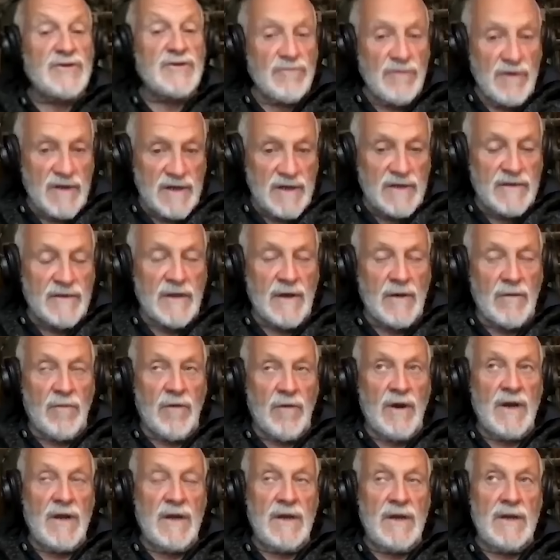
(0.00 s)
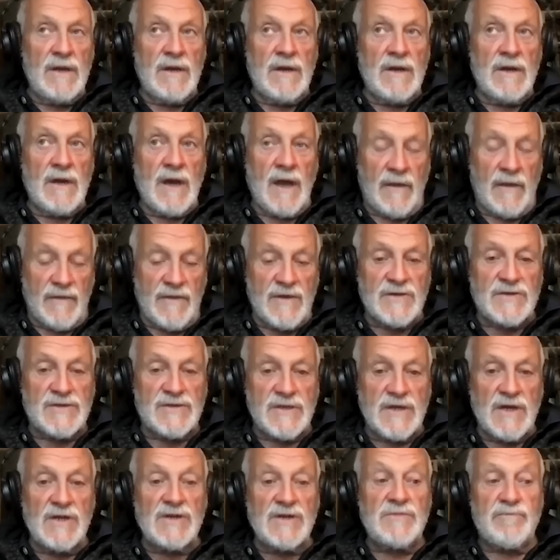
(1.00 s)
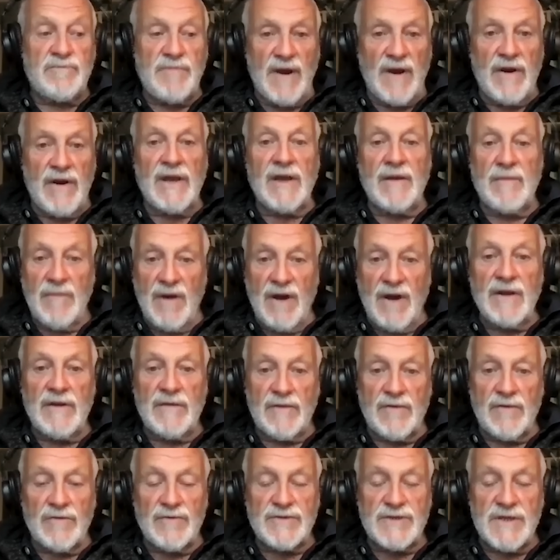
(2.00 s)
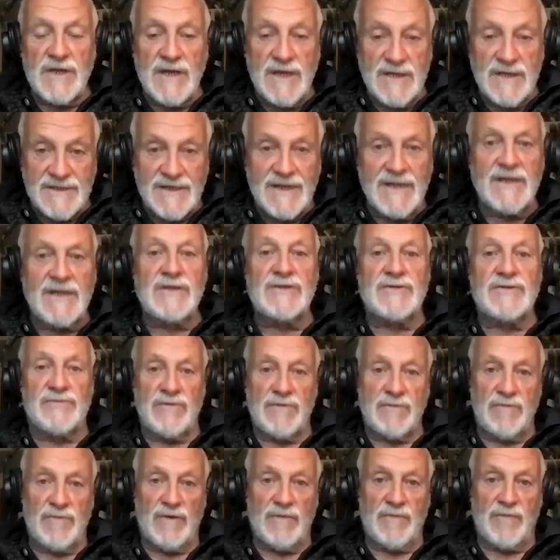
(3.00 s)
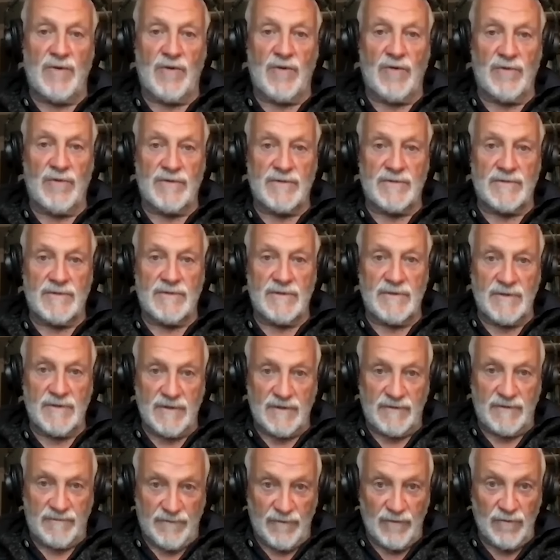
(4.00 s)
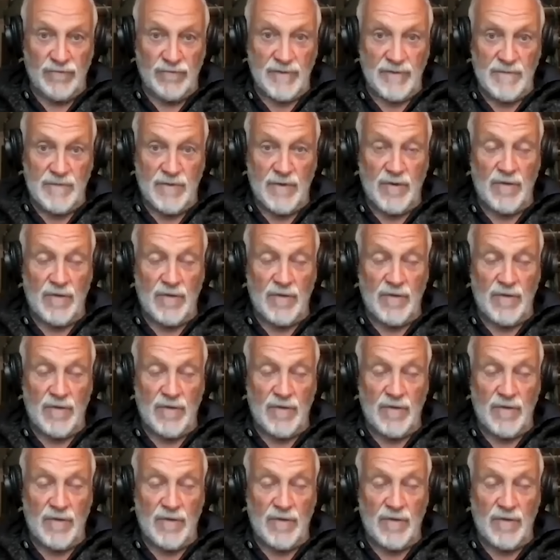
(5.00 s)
read it that way at this stage, bearing in mind, of course, it is an interim report. The full report